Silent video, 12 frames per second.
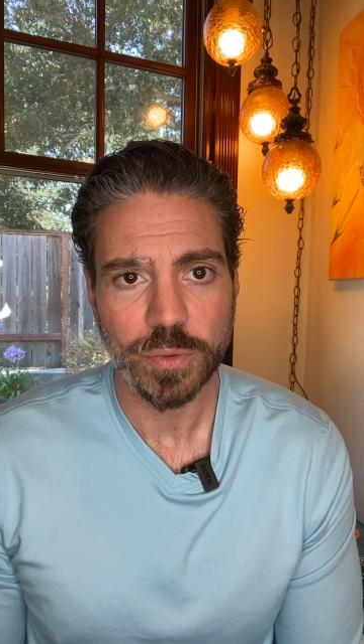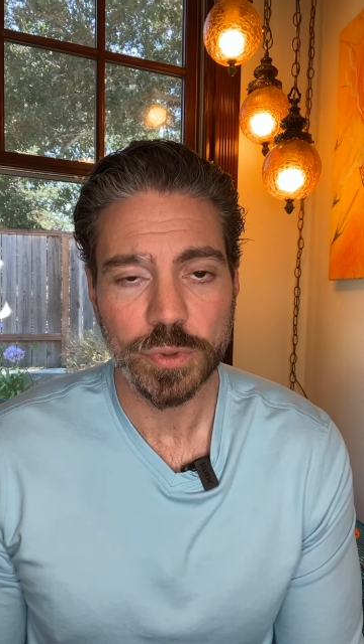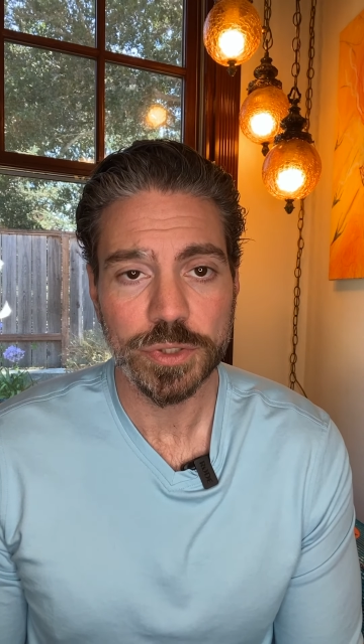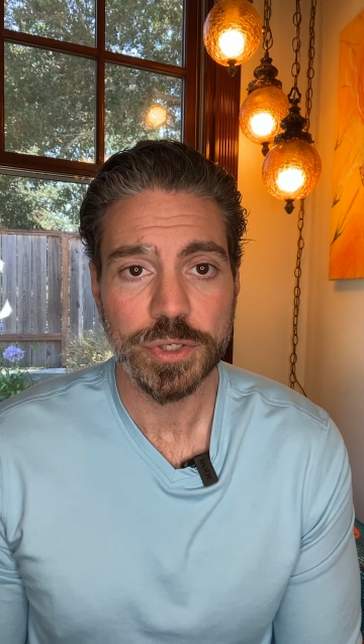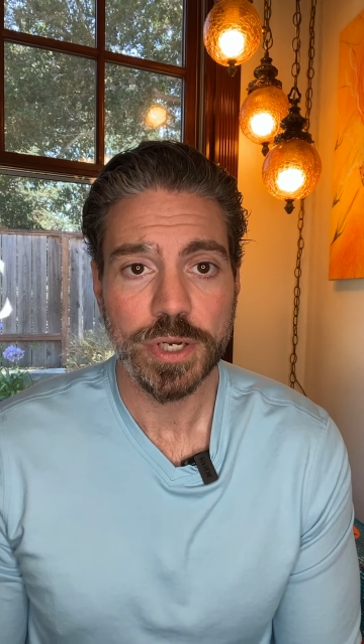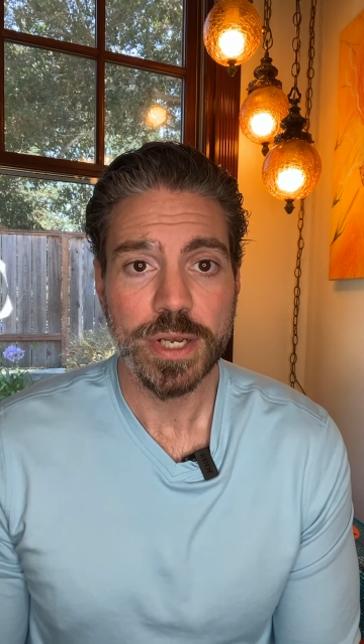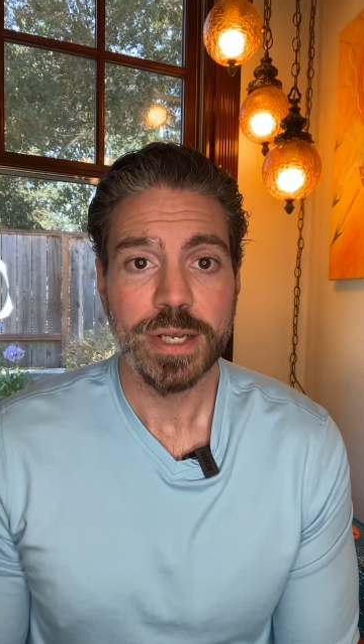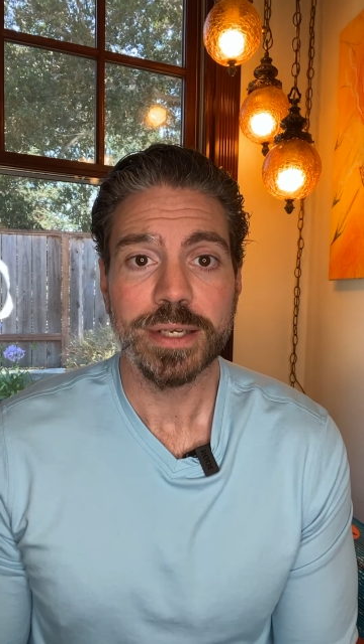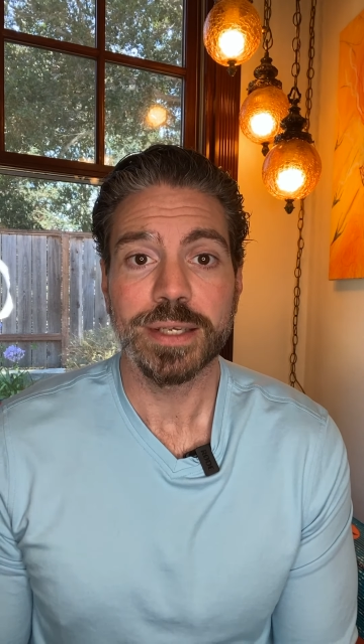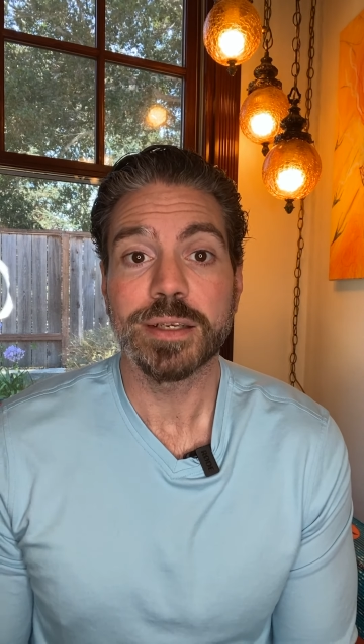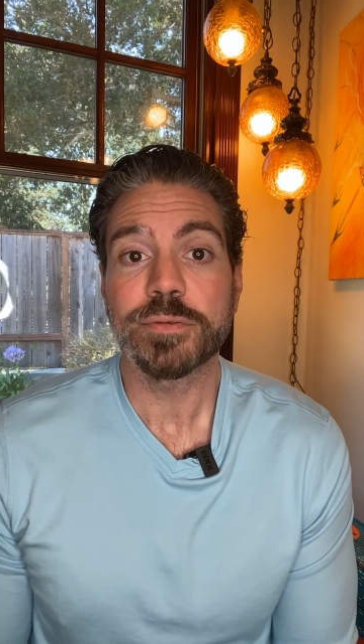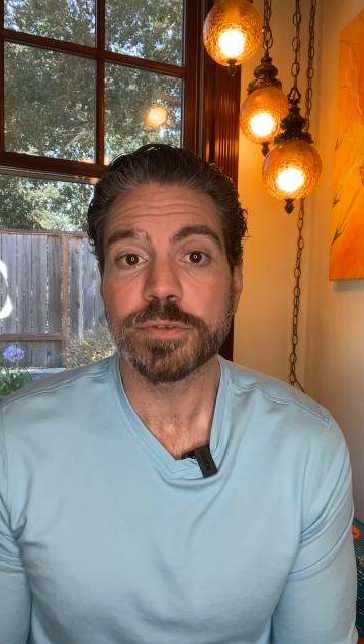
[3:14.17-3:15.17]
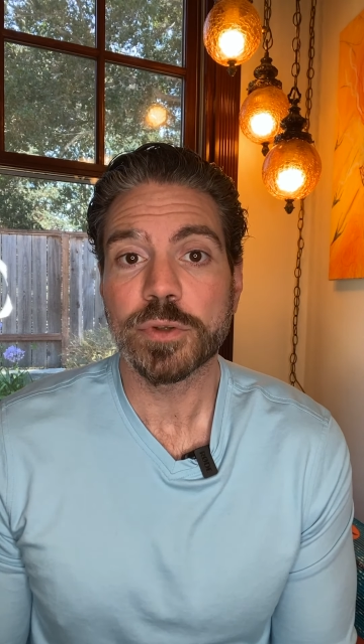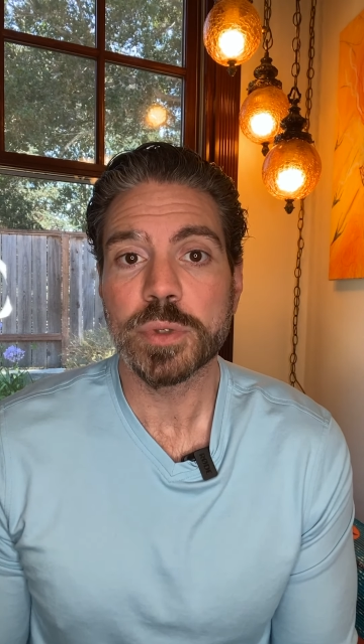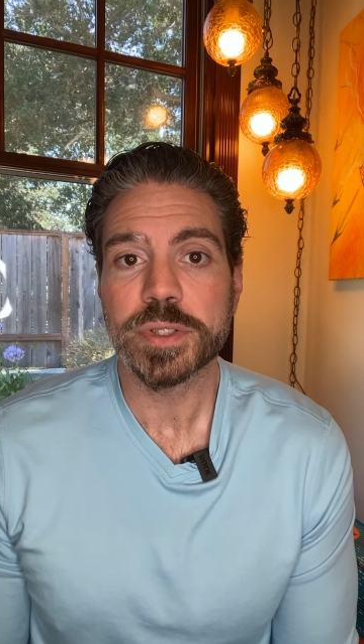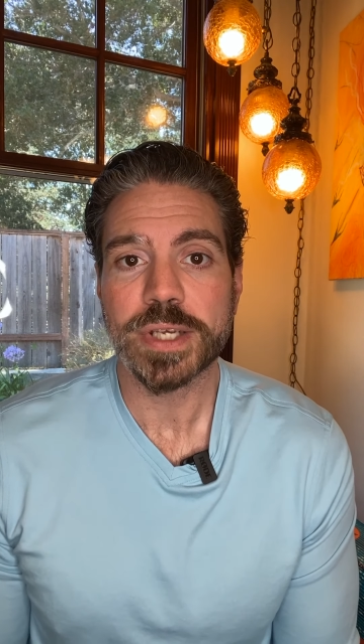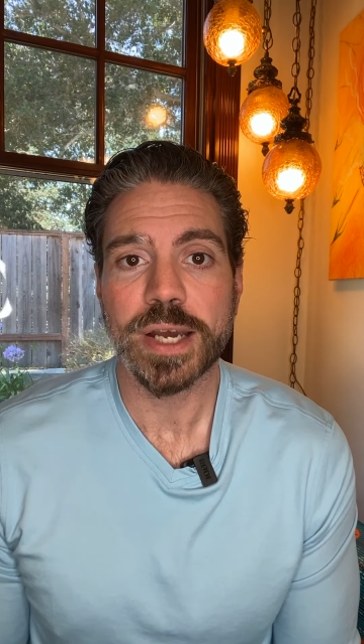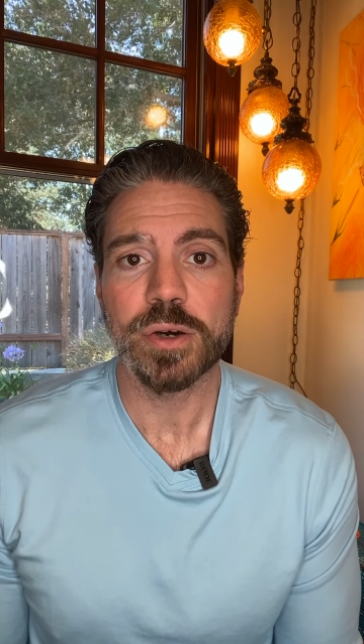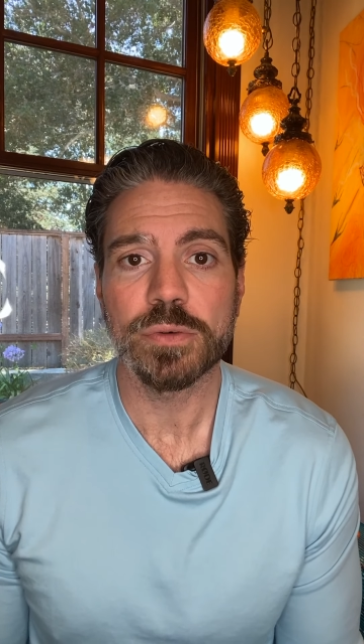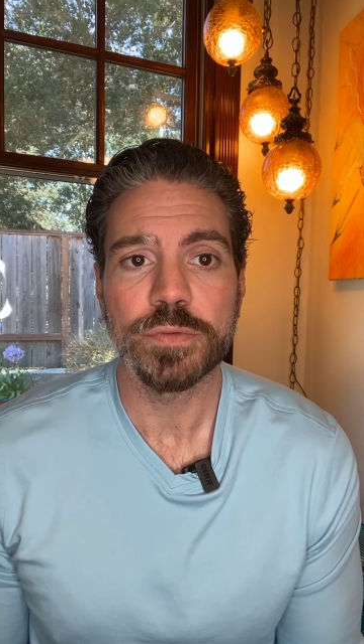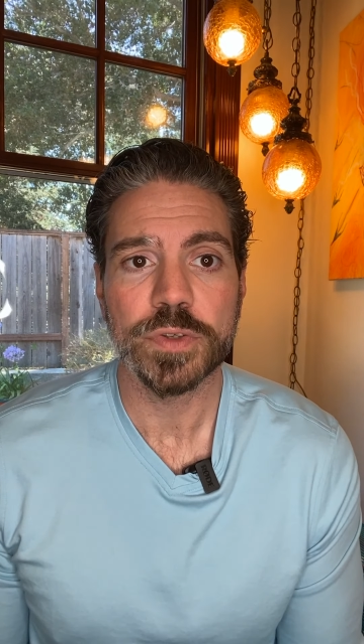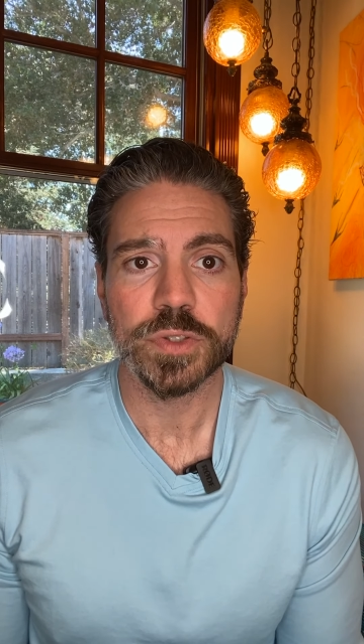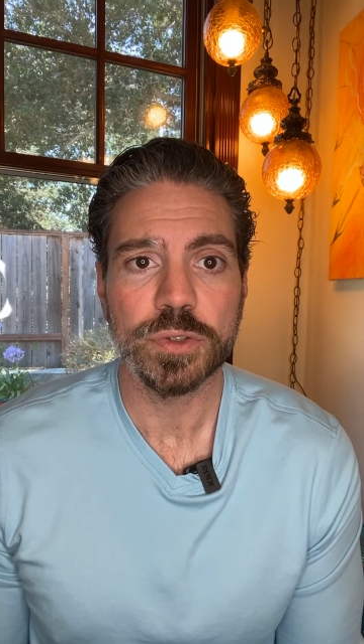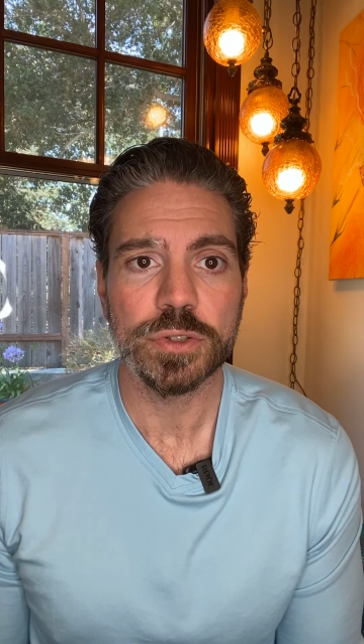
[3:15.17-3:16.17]
which can influence how
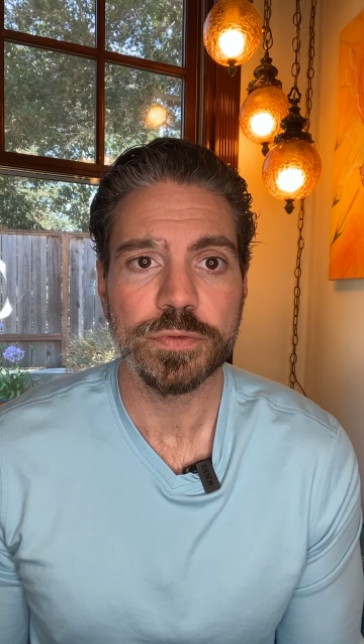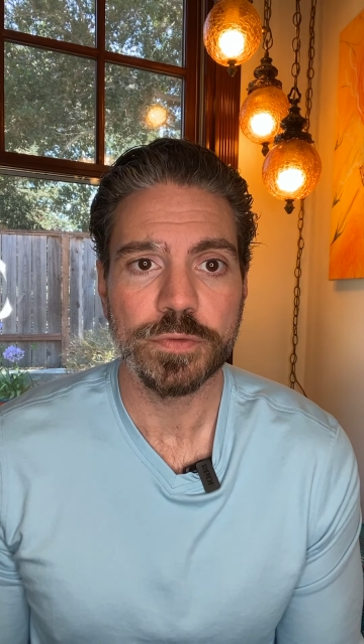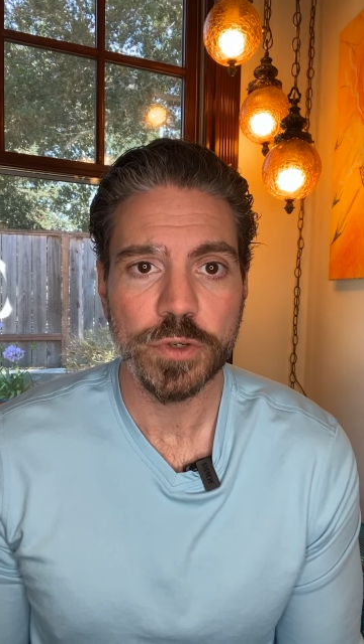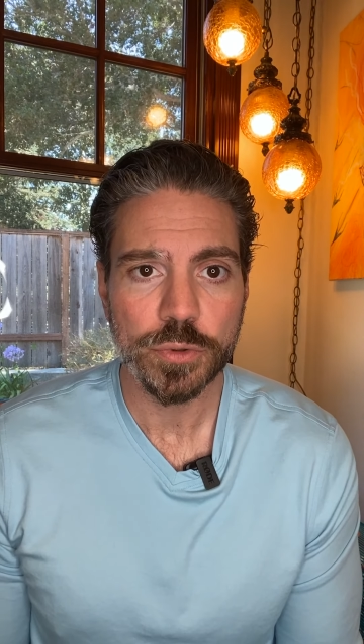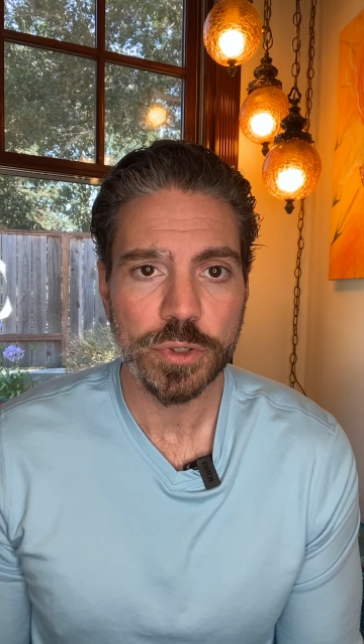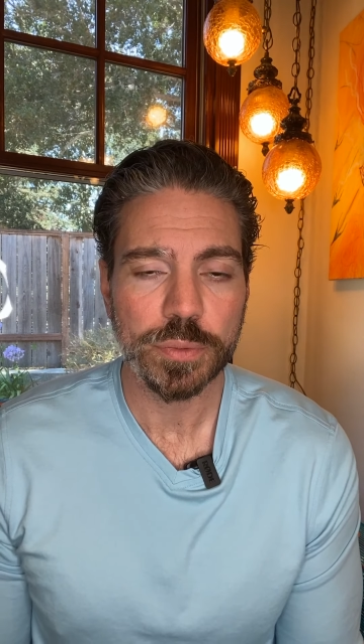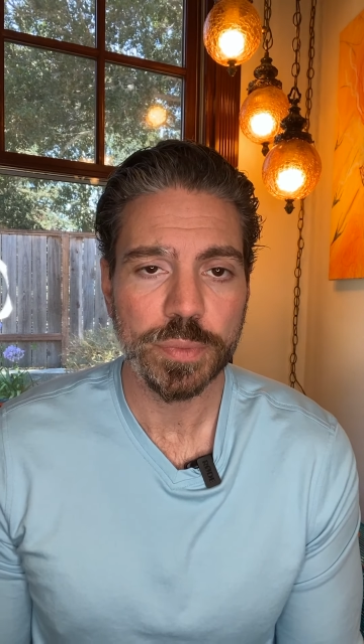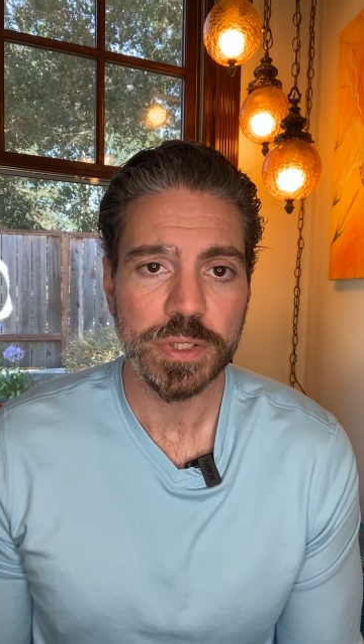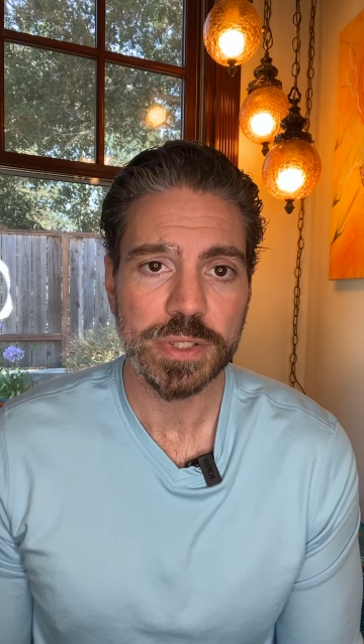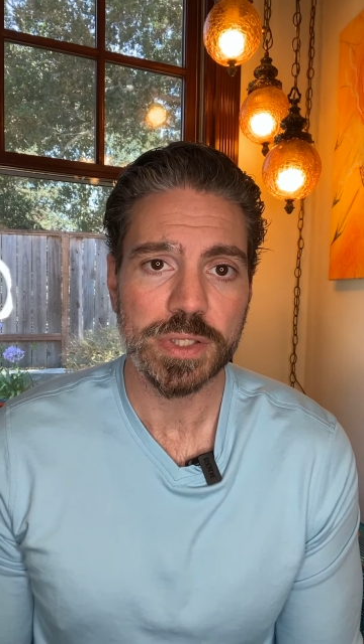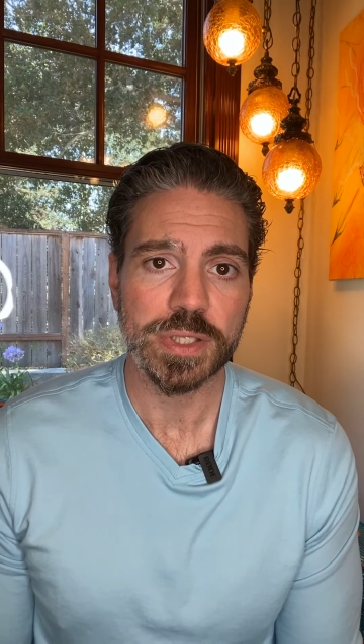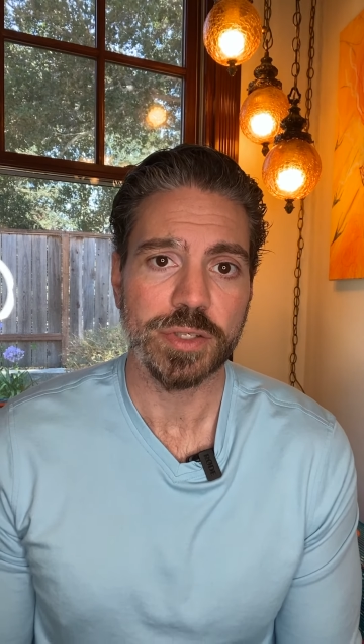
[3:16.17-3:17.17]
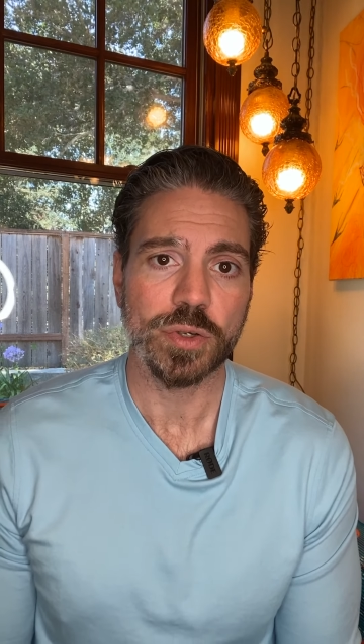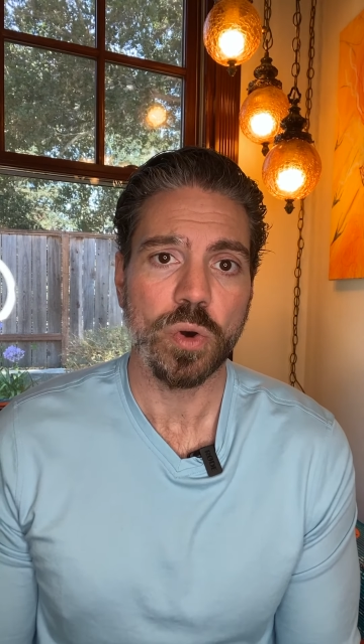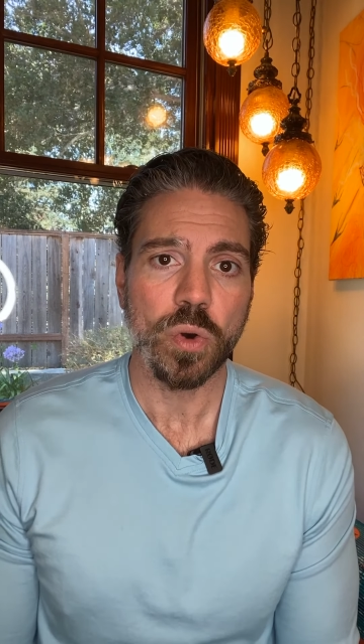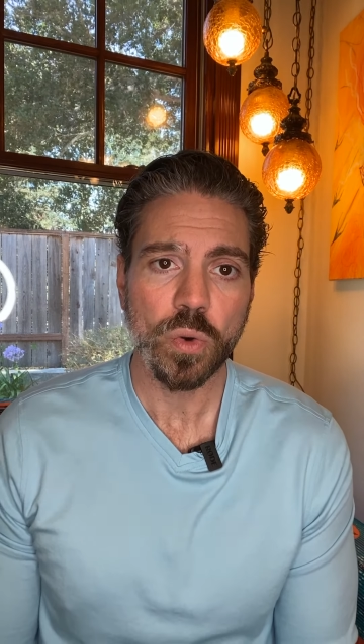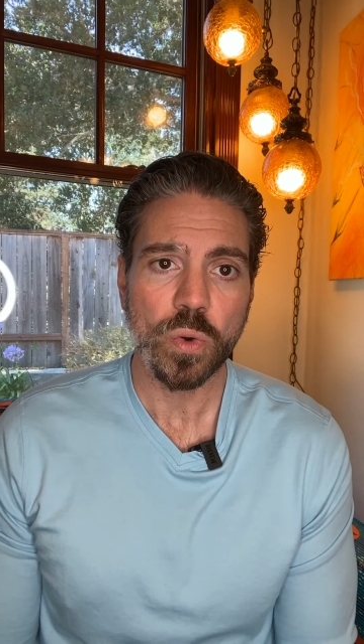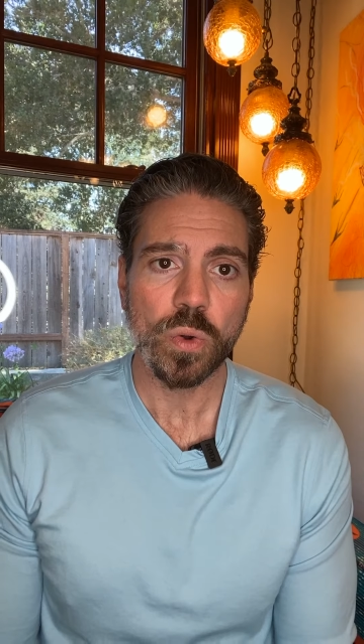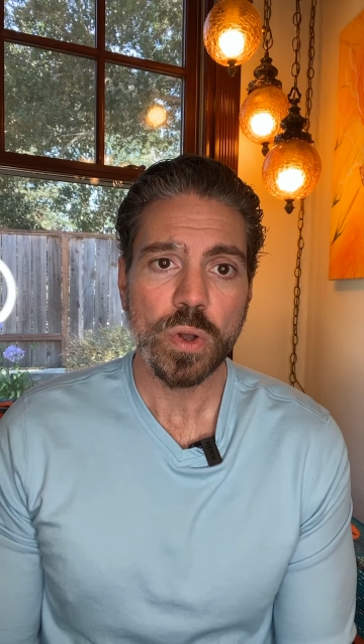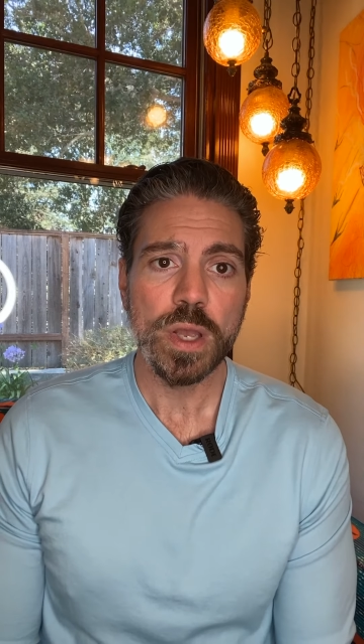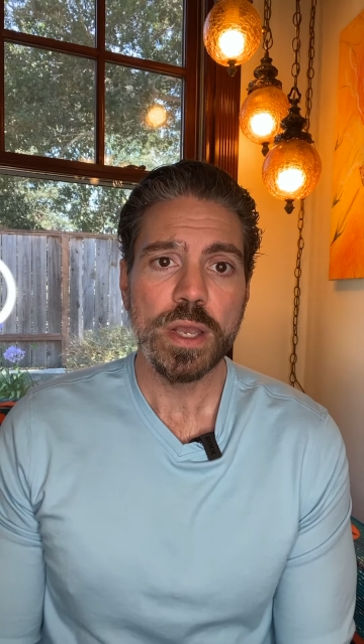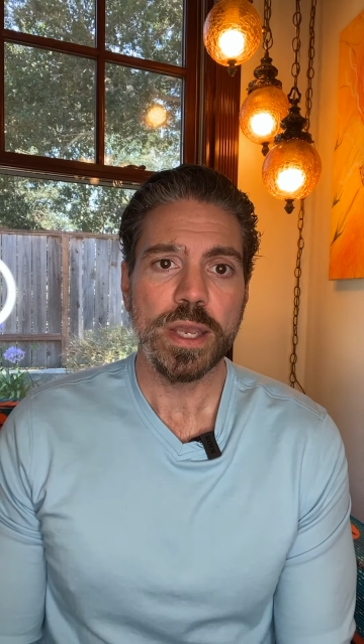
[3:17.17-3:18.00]
visitors view your business as a whole